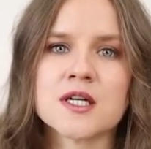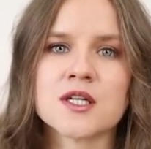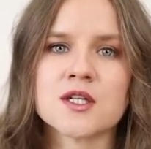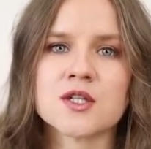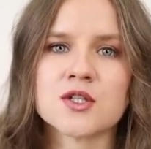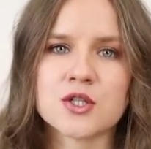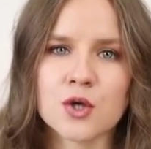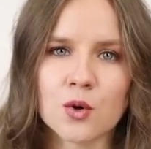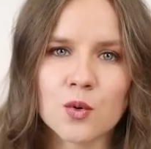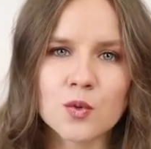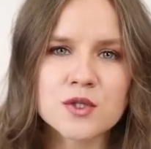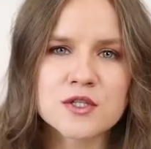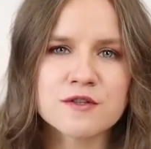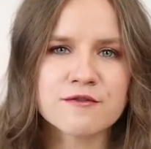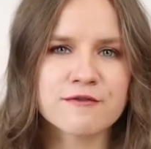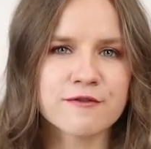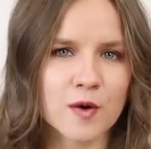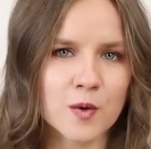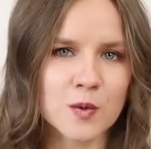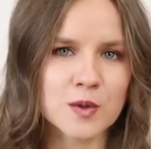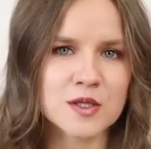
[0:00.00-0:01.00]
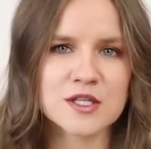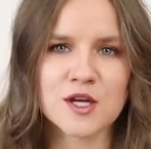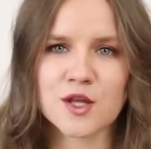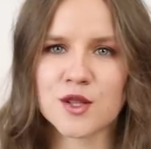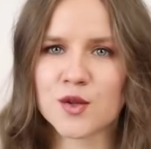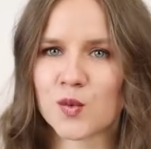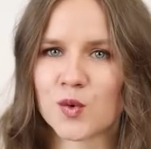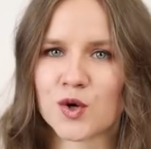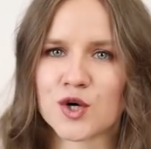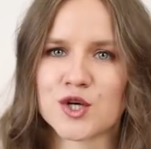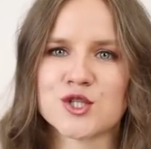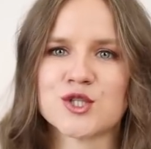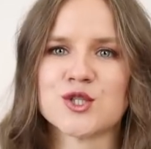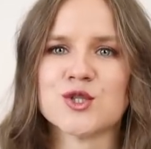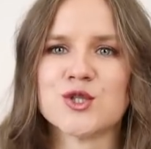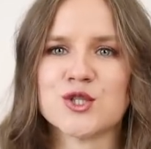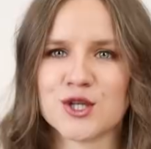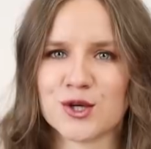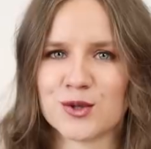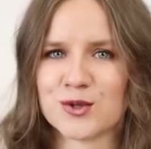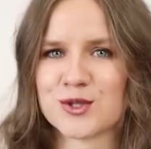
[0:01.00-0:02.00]
don't focus on the words you
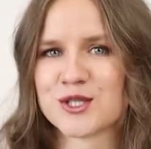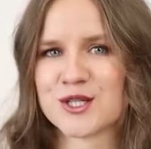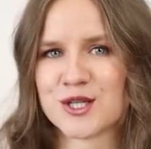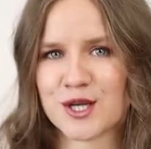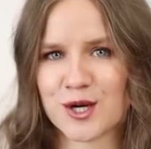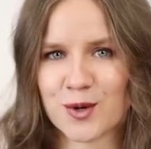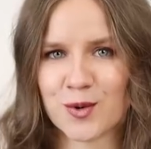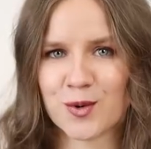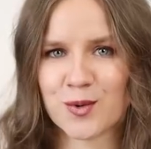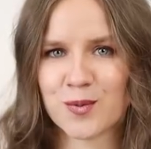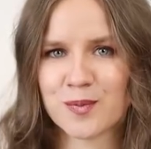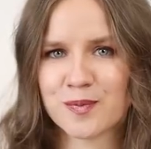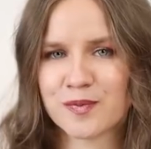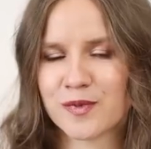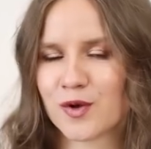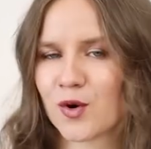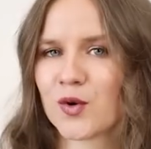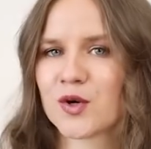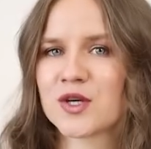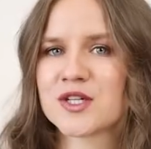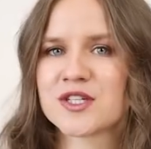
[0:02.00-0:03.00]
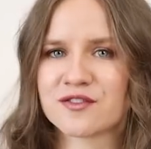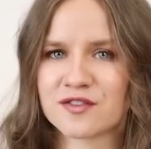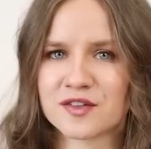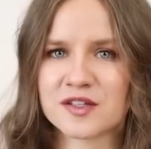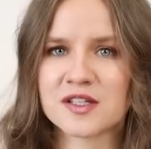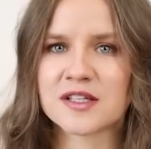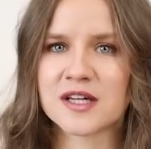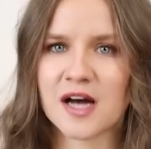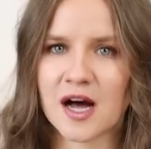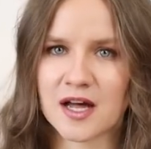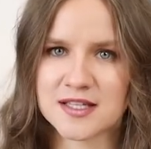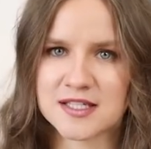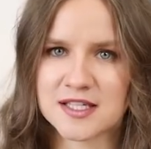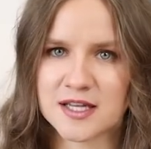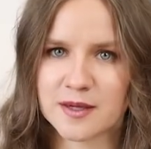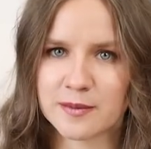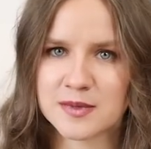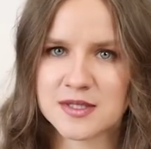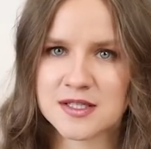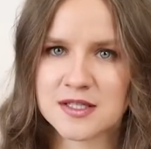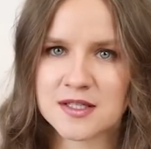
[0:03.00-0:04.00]
don't know or difficult
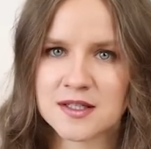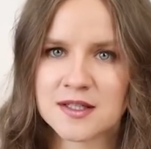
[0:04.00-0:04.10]
concepts.